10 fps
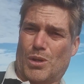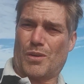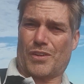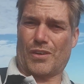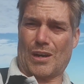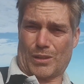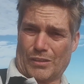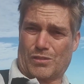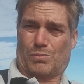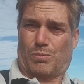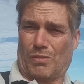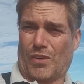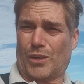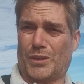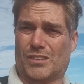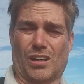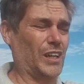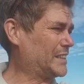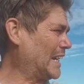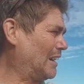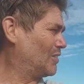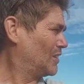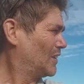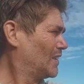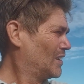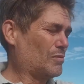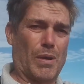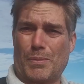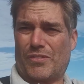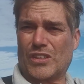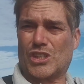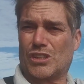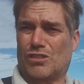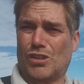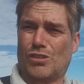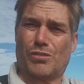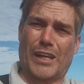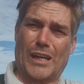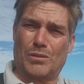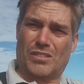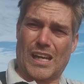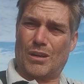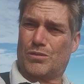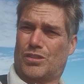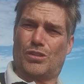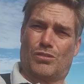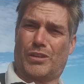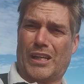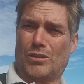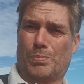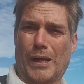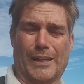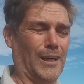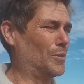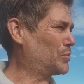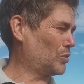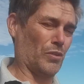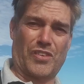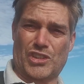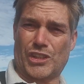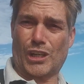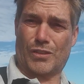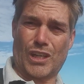moving around. We're following the tide down, maybe fishing 2-3 hours down, 2-3 hours back up. So we're fishing over